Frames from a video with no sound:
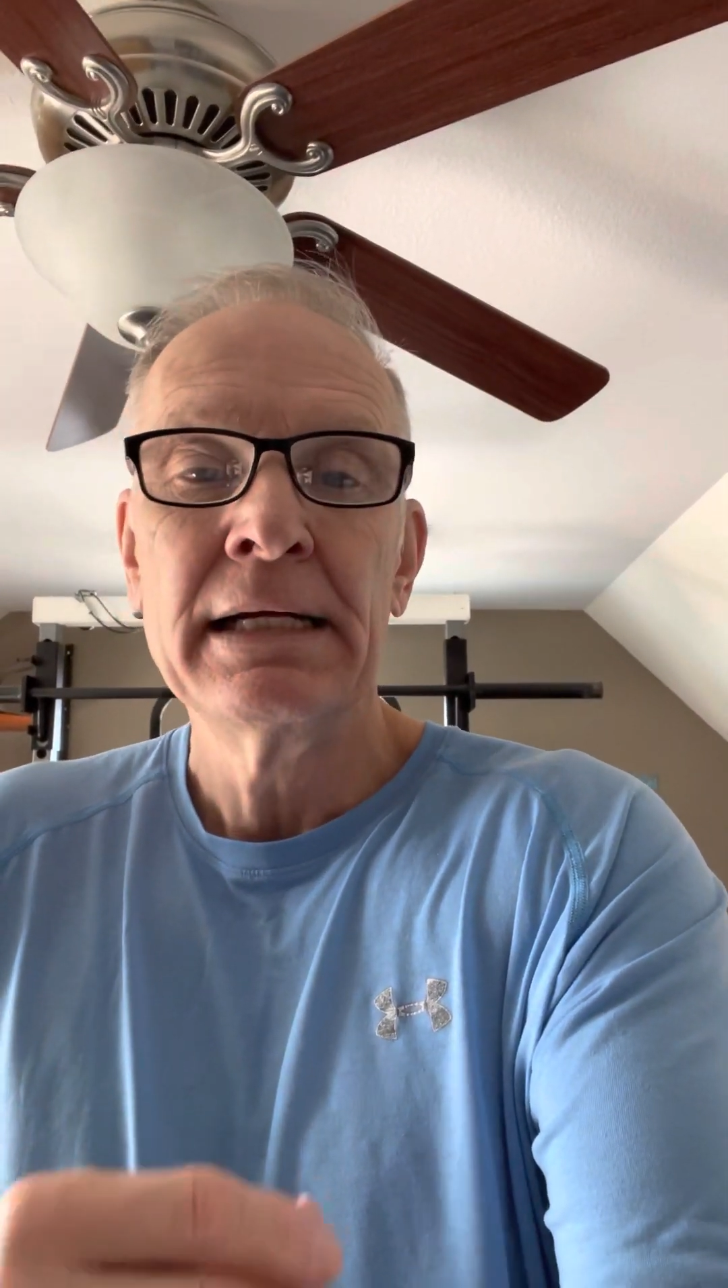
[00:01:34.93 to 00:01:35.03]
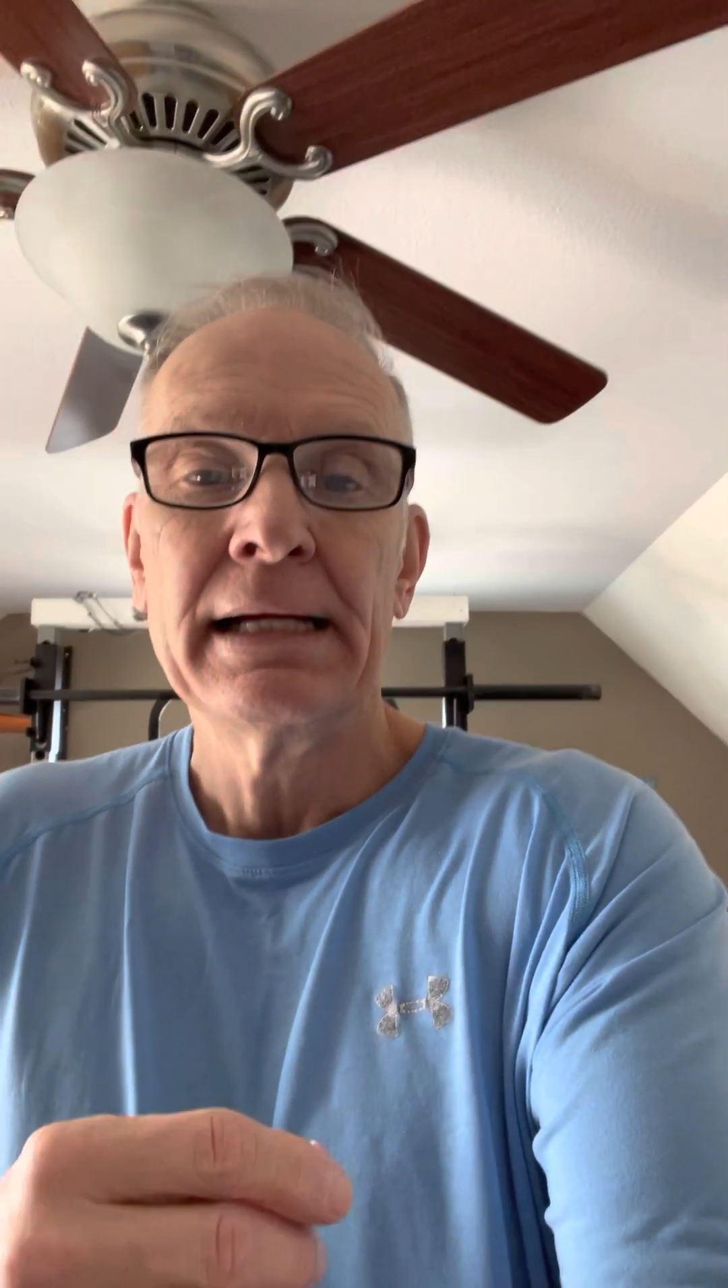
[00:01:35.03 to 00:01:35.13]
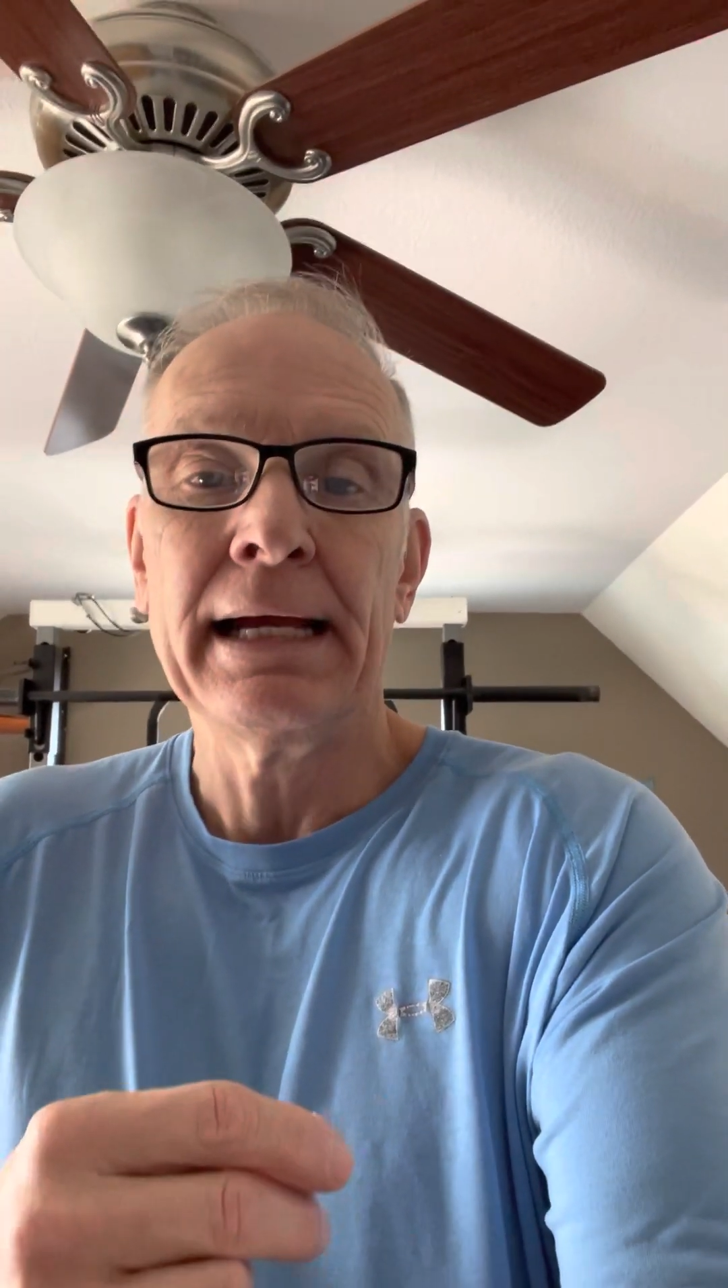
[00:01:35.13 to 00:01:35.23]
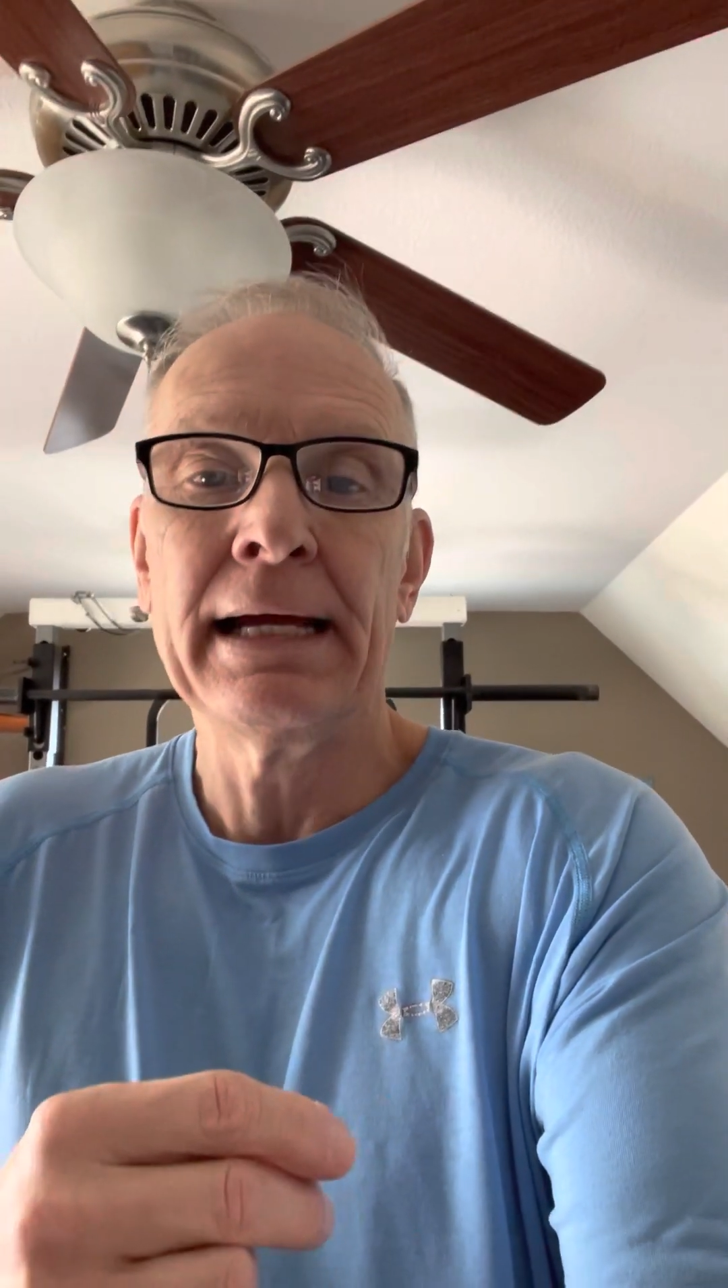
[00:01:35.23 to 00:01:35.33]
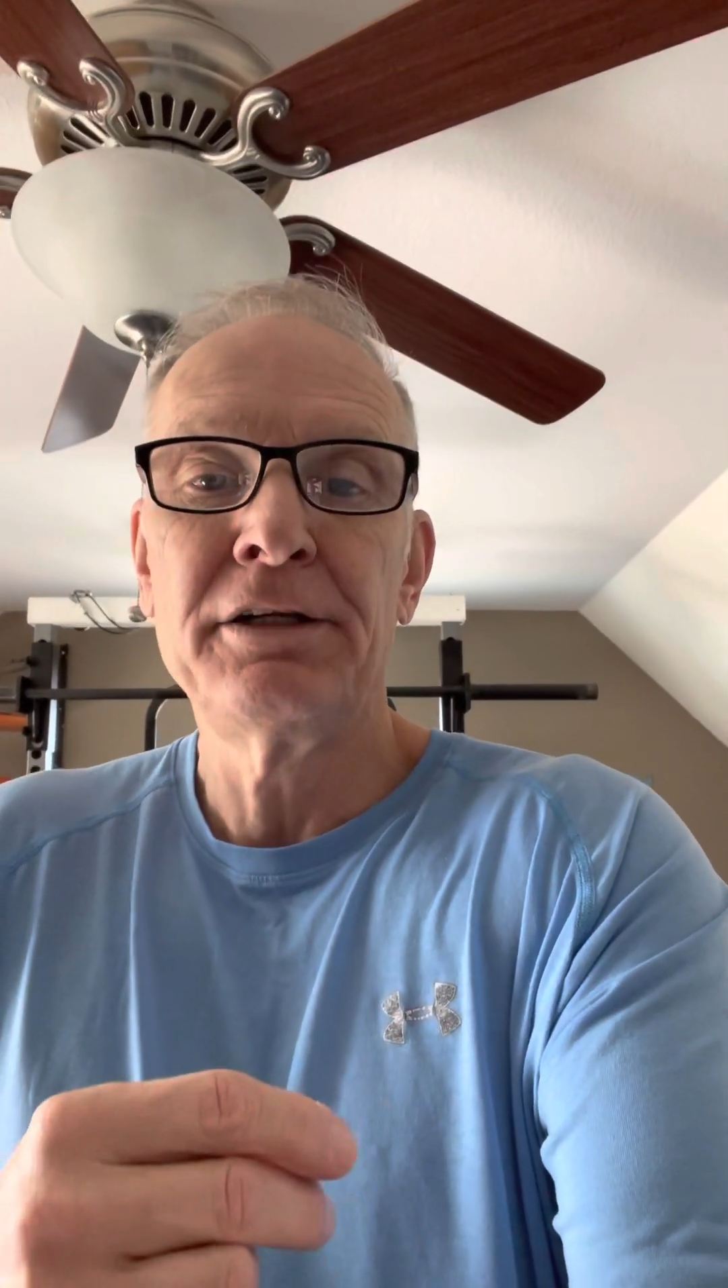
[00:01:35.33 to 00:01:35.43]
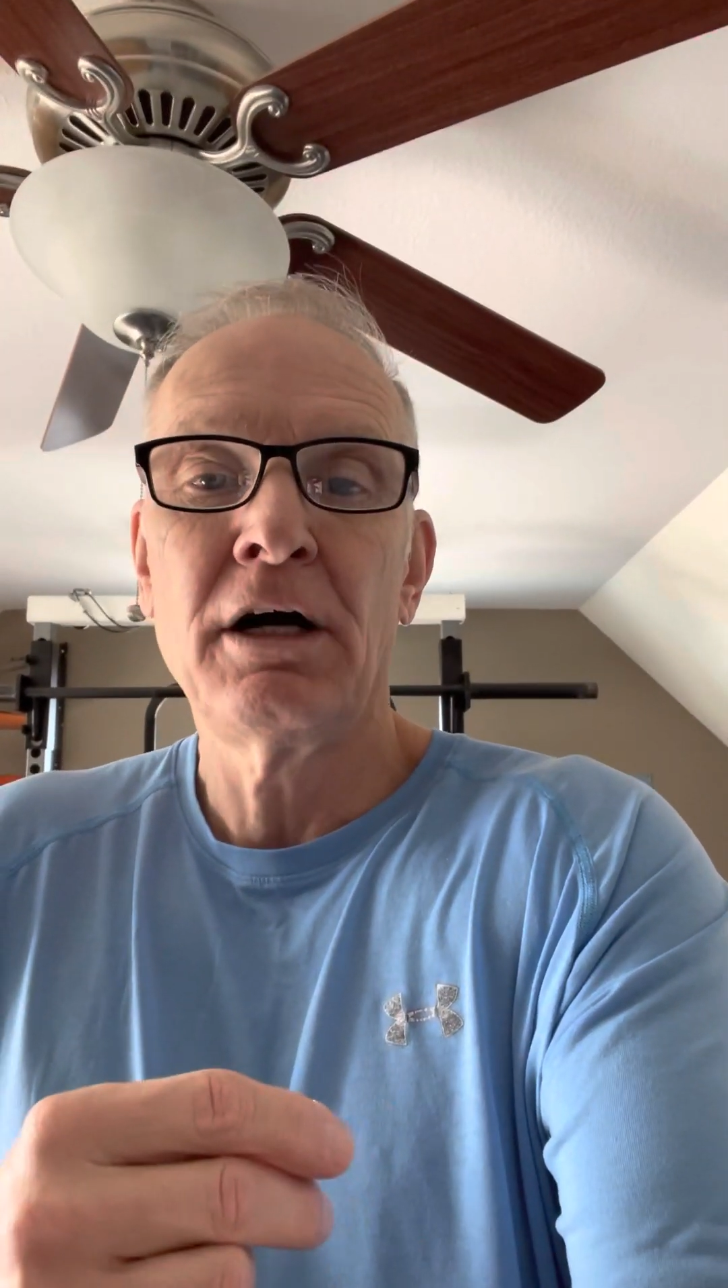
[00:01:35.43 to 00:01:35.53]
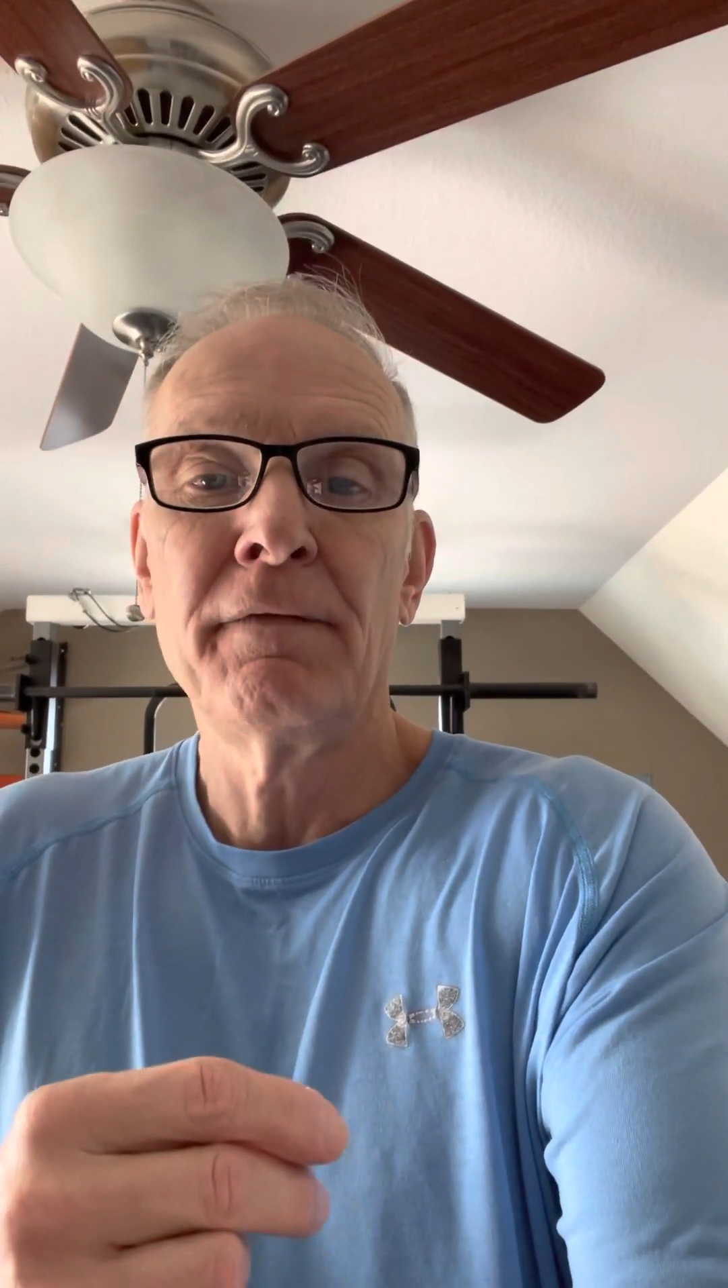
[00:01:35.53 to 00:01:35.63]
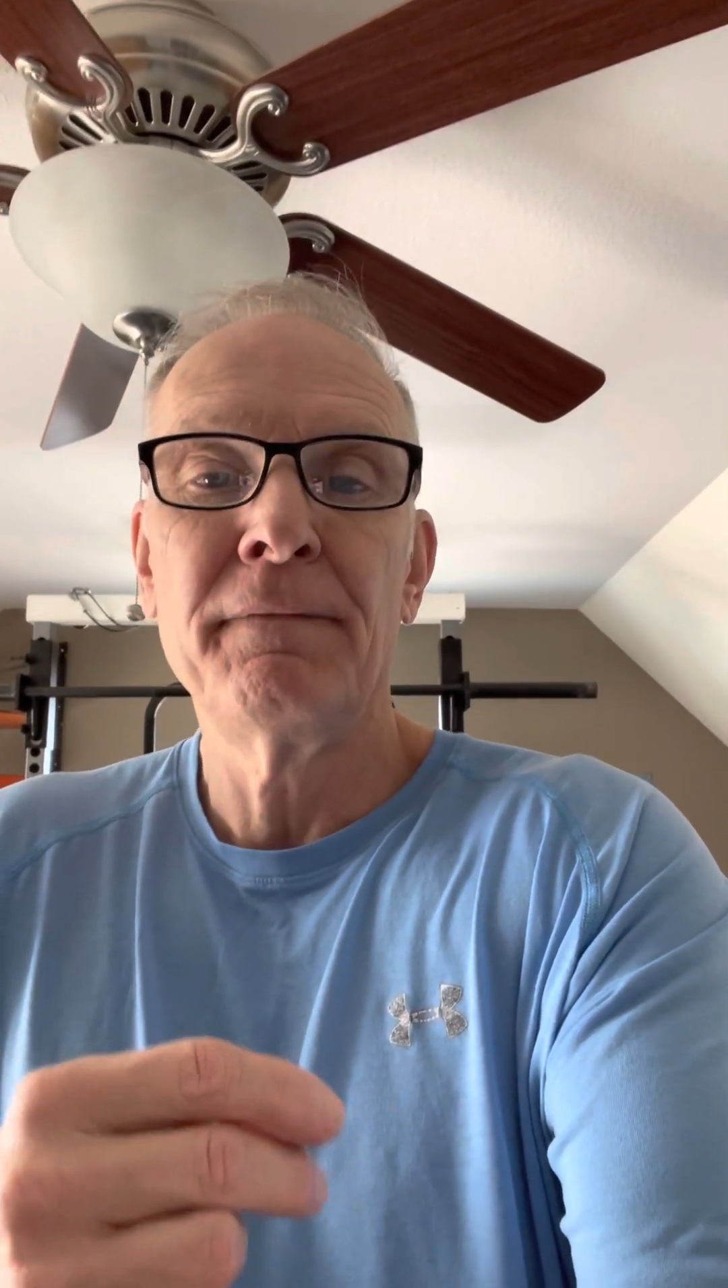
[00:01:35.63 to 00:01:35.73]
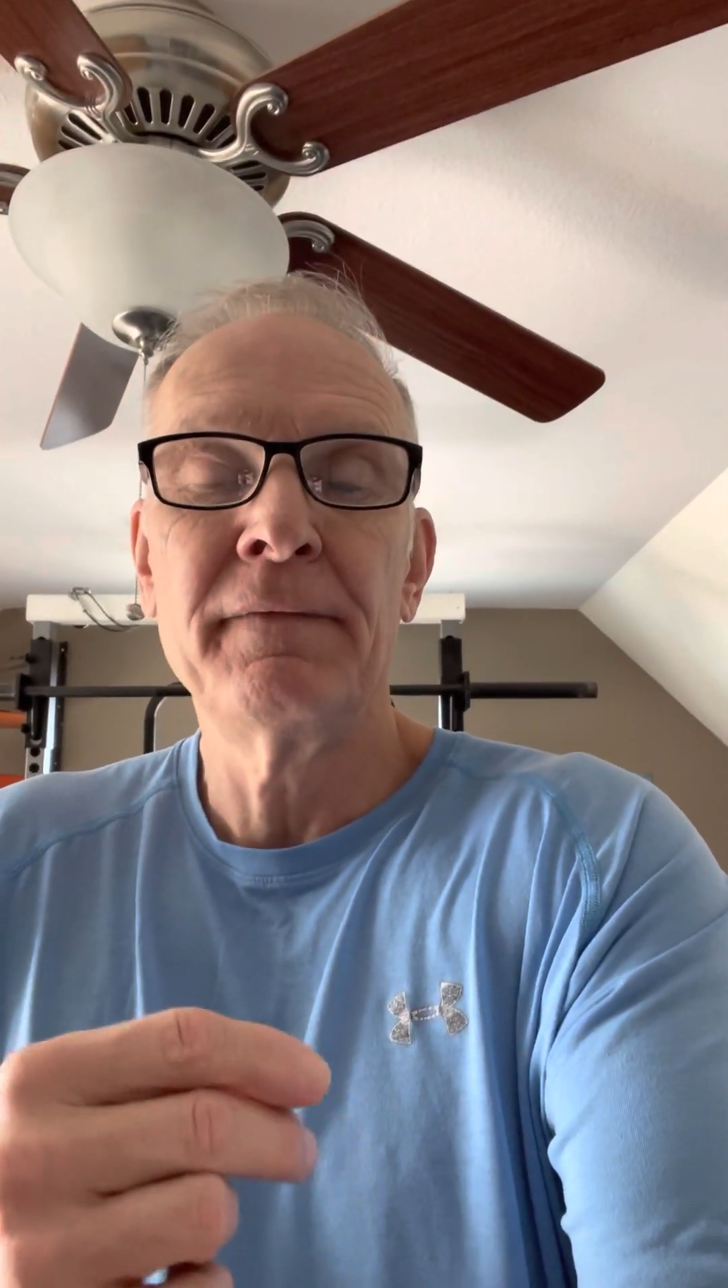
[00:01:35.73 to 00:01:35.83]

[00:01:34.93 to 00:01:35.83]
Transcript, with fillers: and uh,